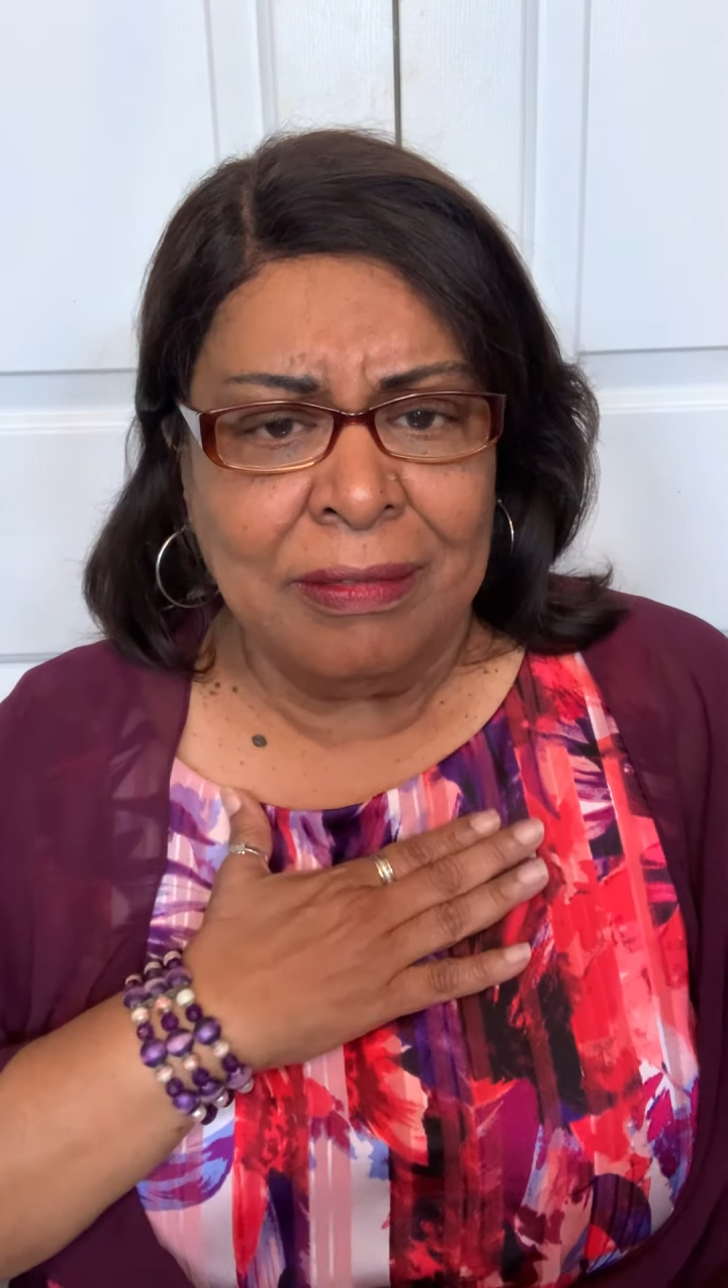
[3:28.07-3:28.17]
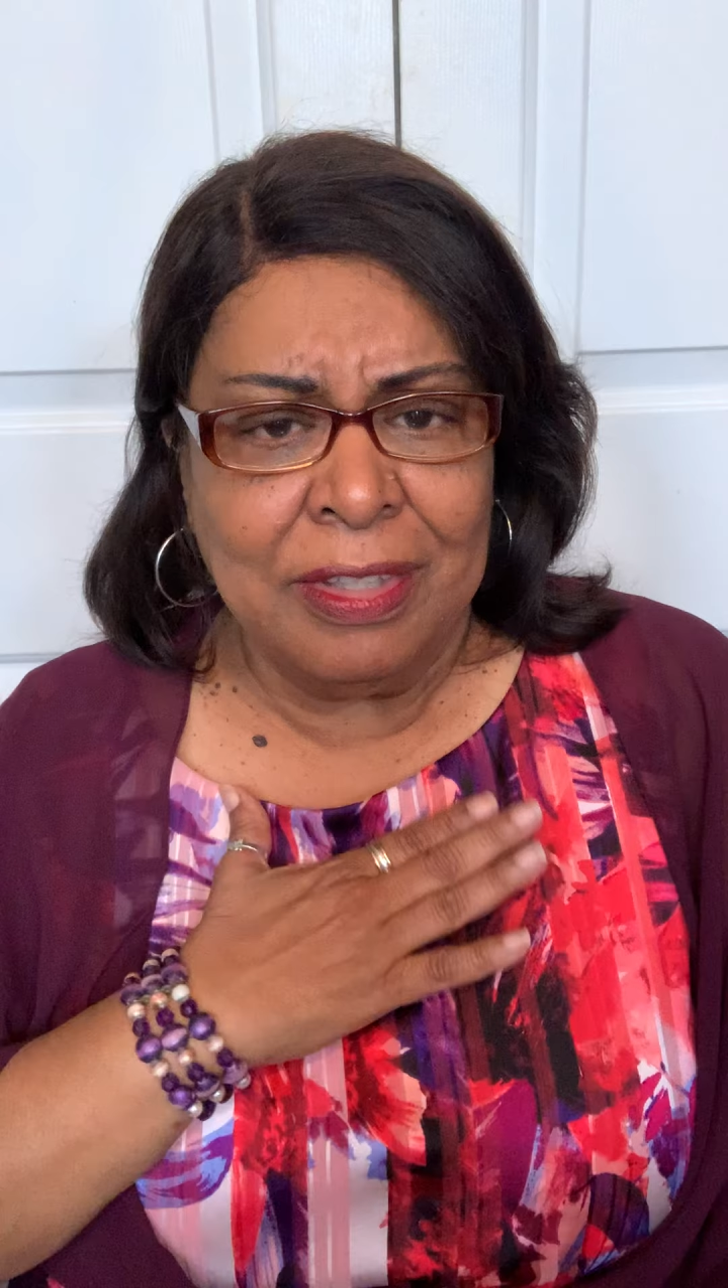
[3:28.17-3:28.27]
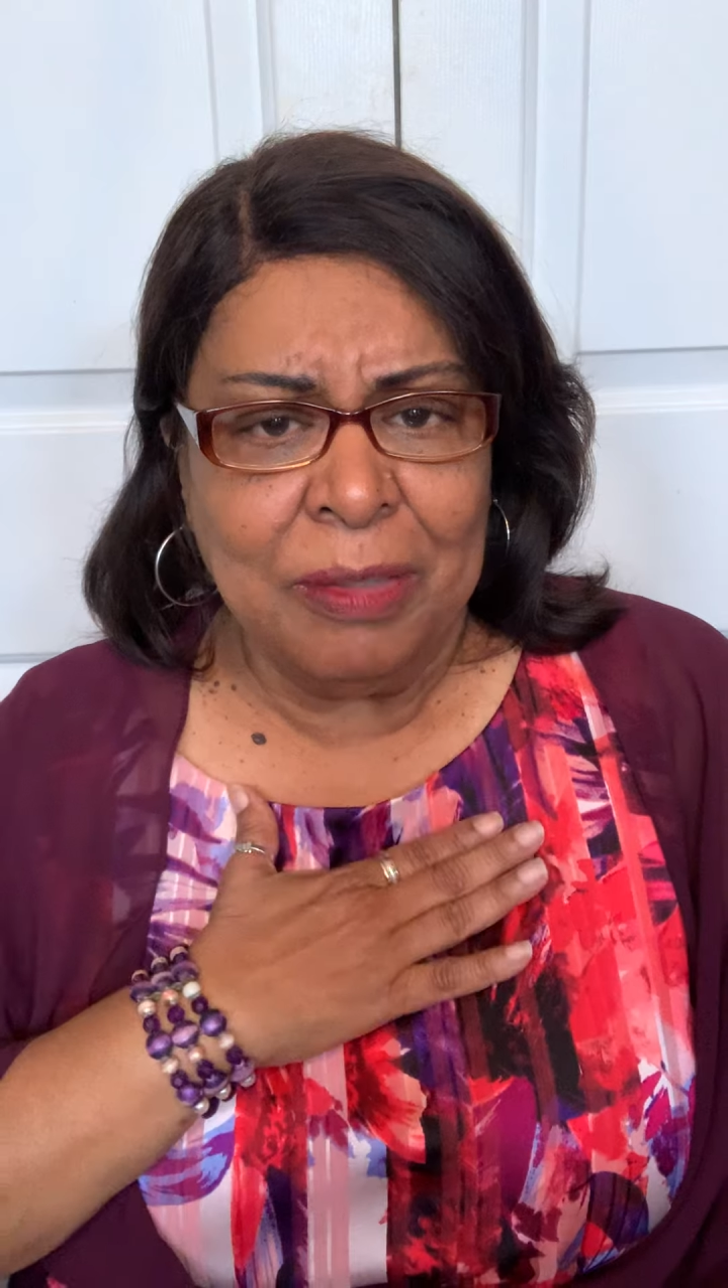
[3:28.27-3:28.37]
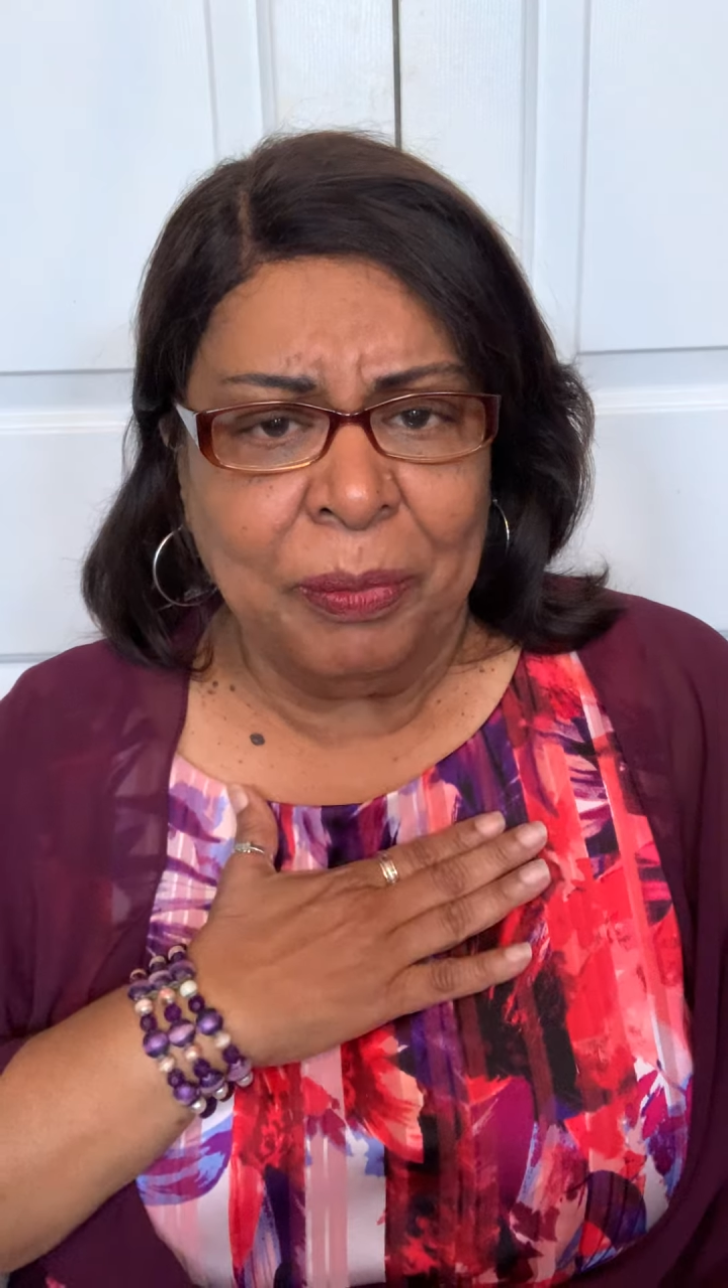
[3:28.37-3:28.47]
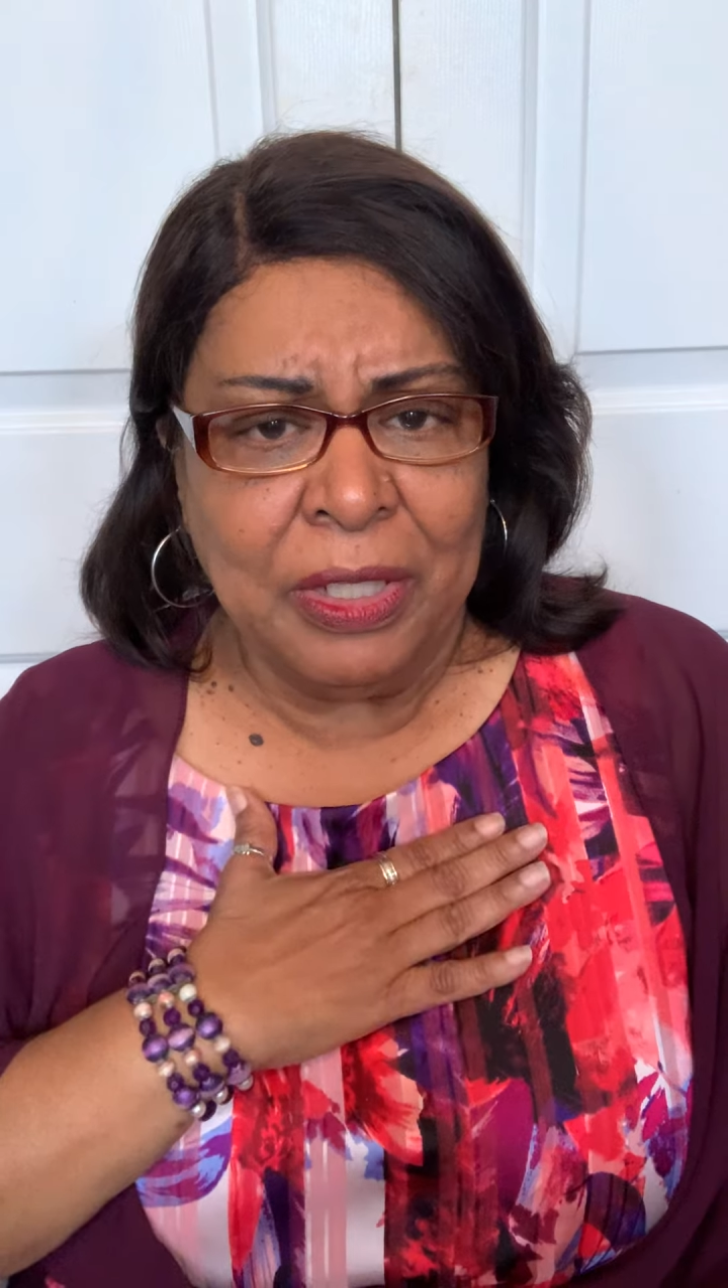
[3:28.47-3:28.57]

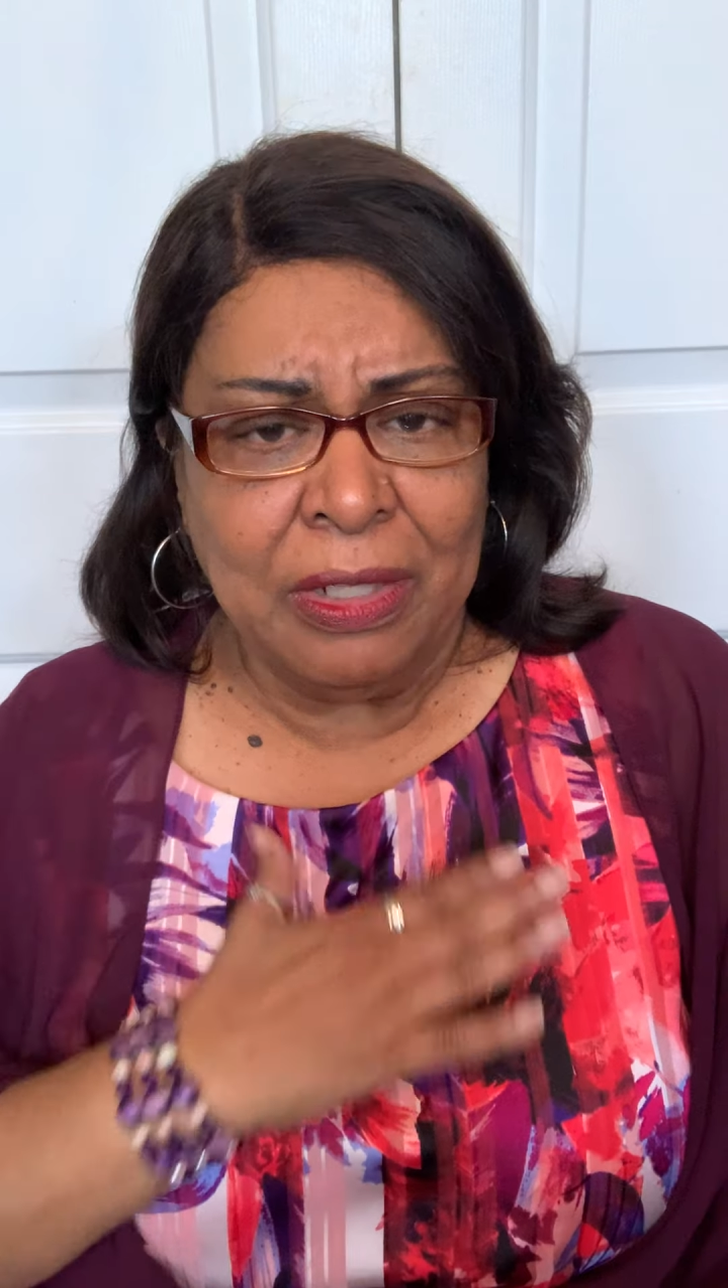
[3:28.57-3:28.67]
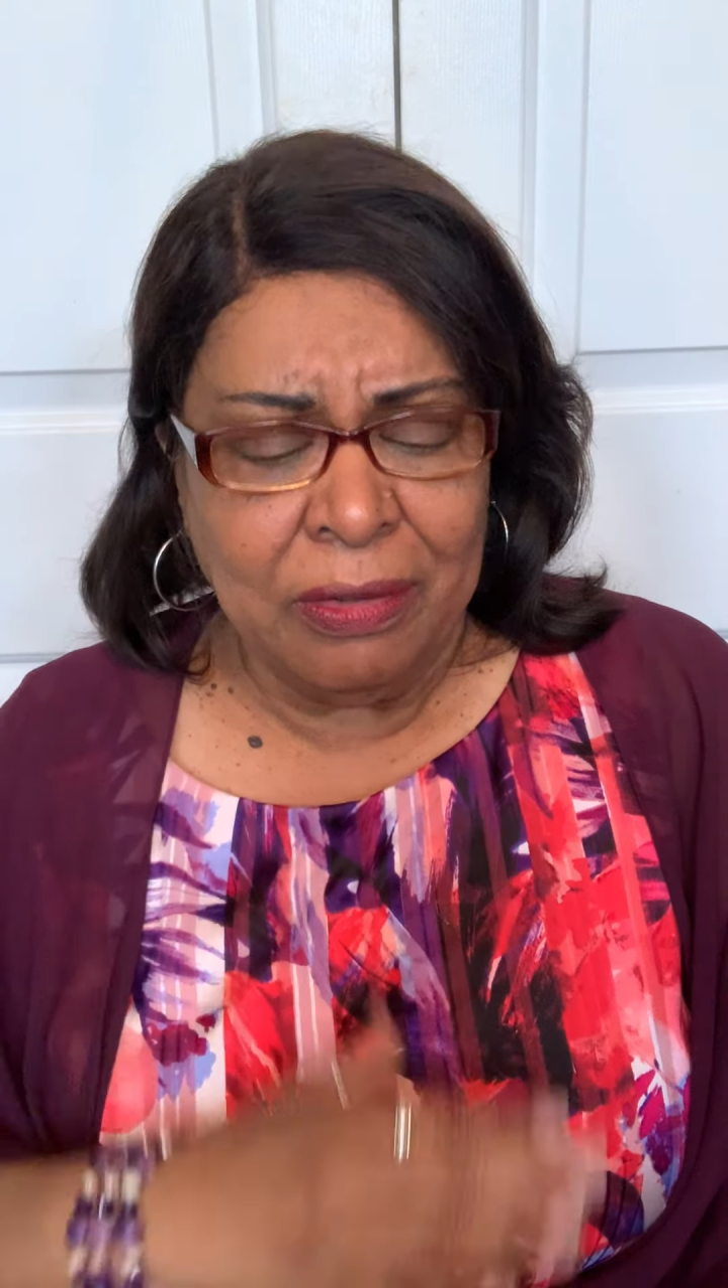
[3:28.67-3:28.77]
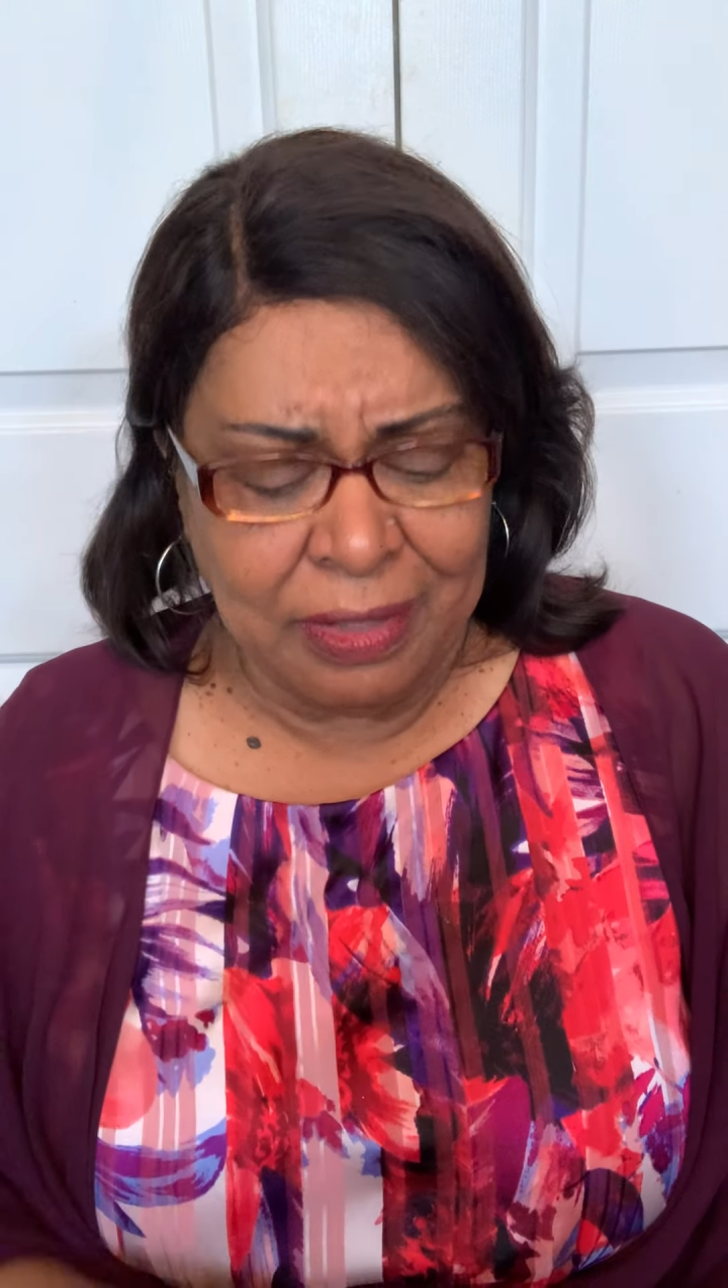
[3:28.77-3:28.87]
temple here,